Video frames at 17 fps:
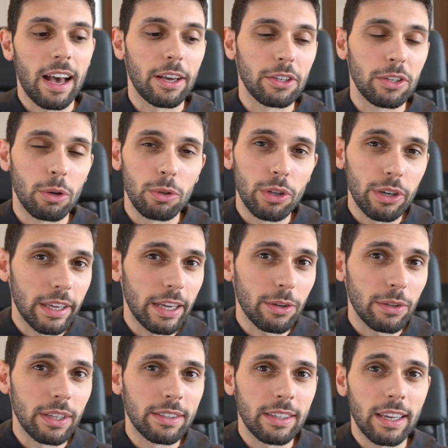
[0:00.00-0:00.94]
looking at
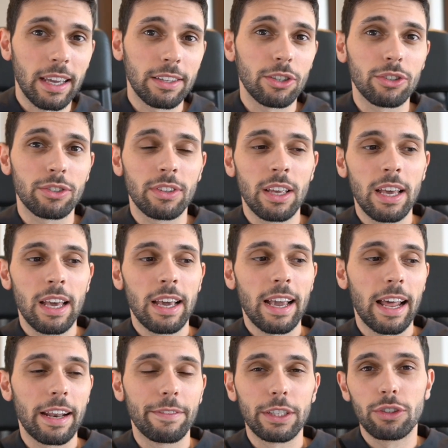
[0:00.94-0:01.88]
your listing and just
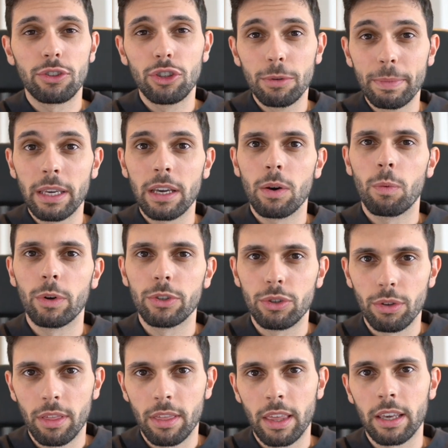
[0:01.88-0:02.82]
kind of assuming what
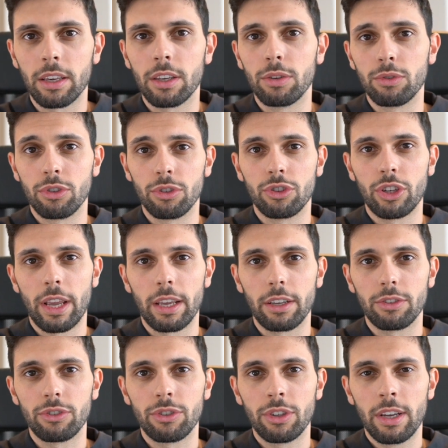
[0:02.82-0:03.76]
you think you should
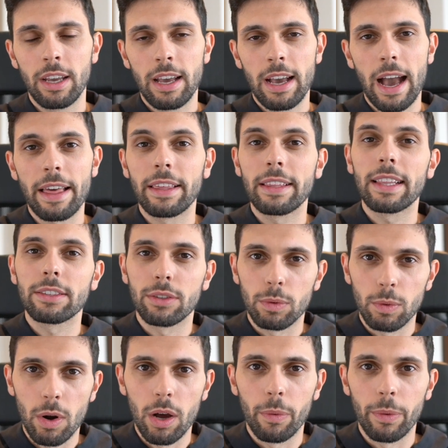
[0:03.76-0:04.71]
change. I think that's the
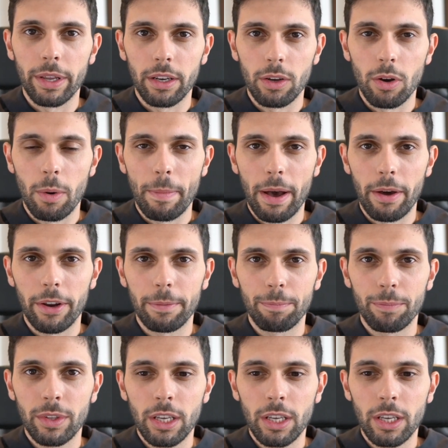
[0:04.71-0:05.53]
wrong way to go about it.